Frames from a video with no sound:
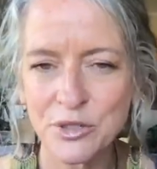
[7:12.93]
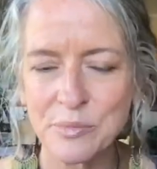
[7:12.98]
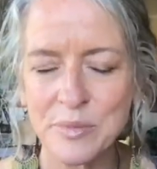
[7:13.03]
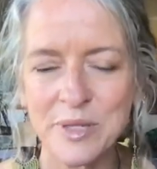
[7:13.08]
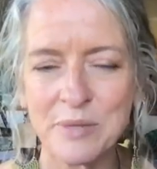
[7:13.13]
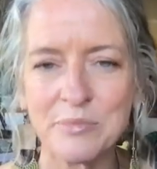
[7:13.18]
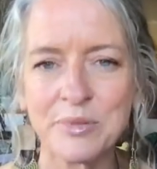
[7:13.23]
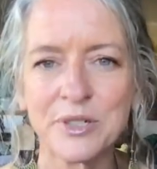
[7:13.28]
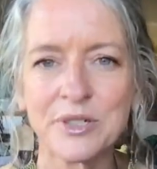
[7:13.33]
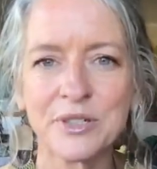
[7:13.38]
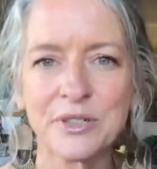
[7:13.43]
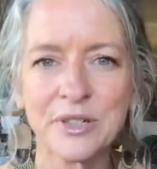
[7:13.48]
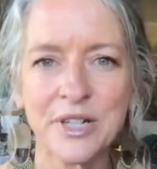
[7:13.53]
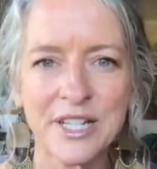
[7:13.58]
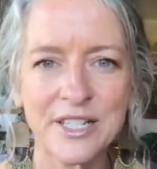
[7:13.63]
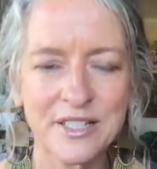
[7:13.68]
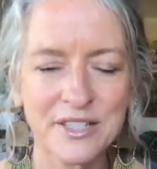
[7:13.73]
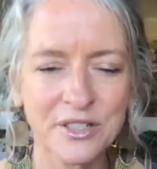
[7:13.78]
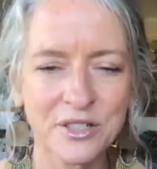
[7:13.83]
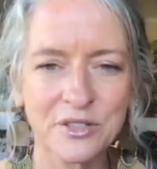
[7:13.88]
people
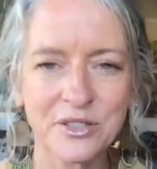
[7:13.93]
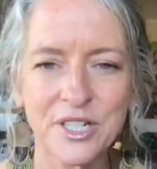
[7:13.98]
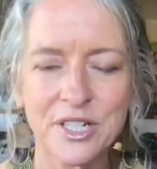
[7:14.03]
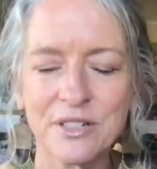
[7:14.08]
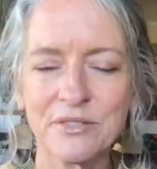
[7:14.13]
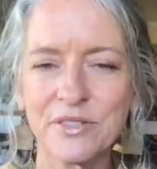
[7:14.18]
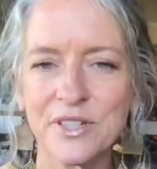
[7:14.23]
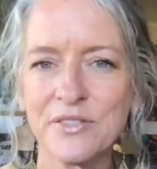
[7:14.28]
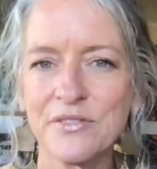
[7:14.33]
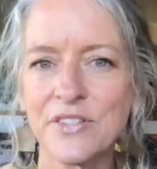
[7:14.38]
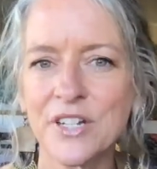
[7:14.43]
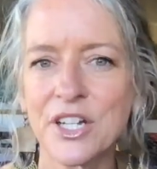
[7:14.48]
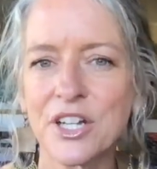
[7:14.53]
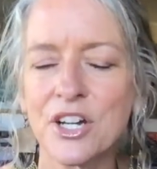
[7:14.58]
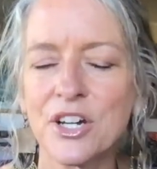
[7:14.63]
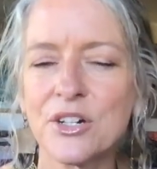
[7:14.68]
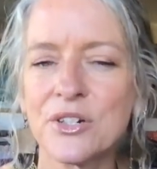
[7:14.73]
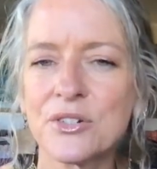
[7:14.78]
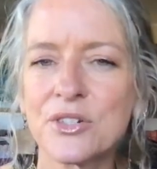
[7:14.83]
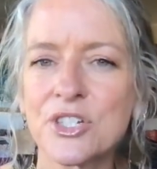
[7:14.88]
as a creatively fit
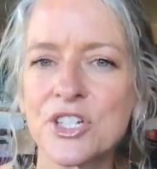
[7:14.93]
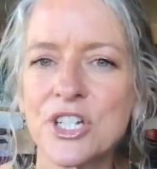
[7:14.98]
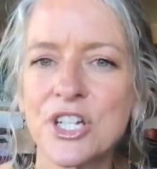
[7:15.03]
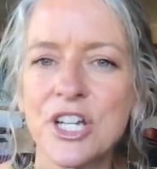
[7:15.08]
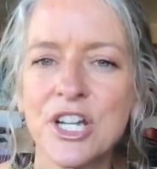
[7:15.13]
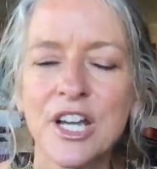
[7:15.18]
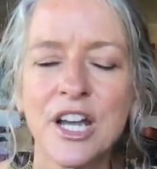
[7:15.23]
coach.